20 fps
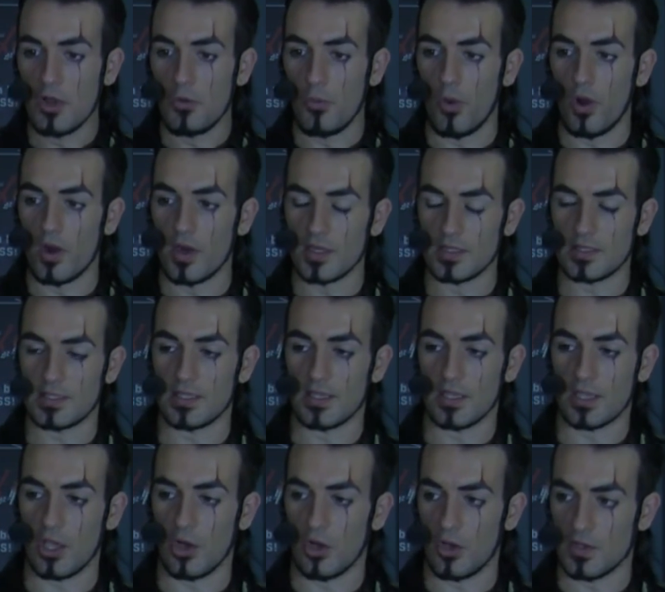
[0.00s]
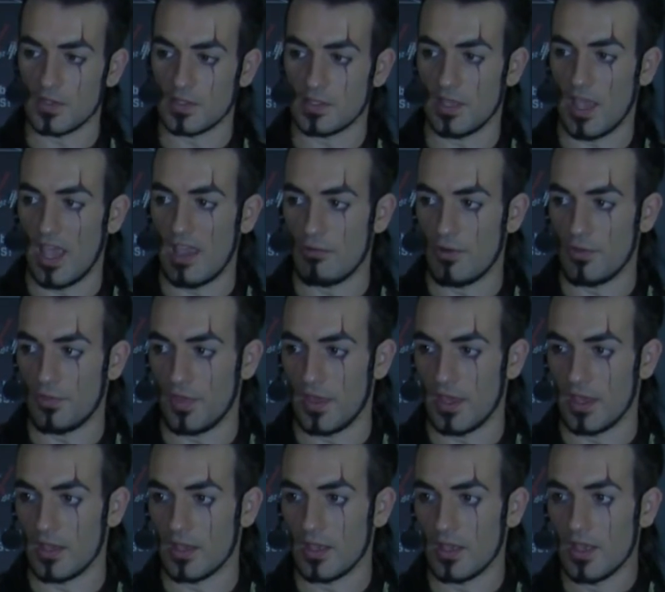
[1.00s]
what caused
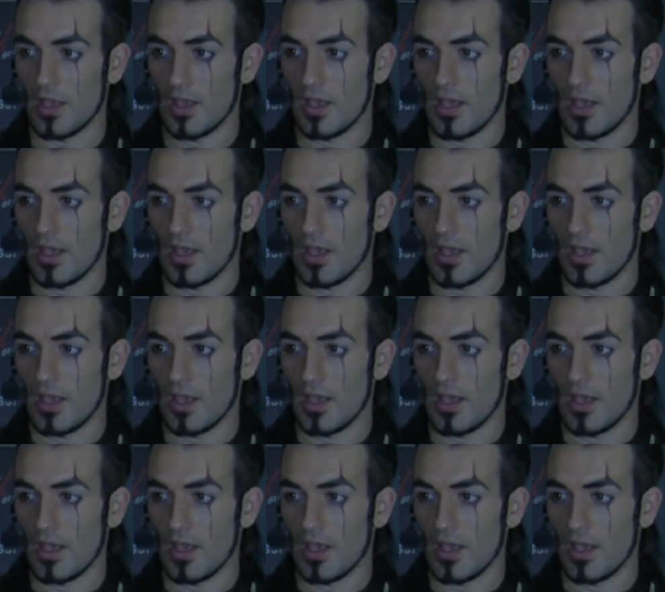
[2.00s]
everything